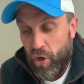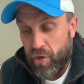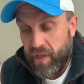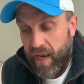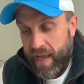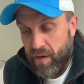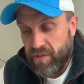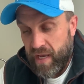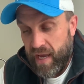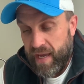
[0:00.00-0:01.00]
On the
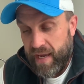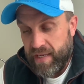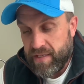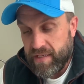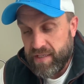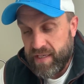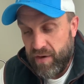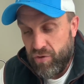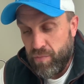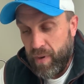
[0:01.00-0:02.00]
layout, I ate
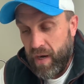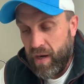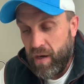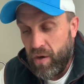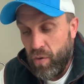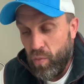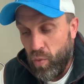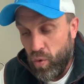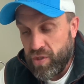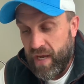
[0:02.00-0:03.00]
cereal bar,
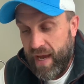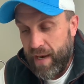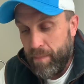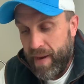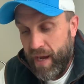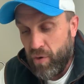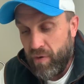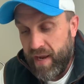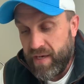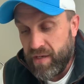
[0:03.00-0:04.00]
water, and a
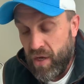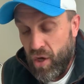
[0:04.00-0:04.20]
Powerade.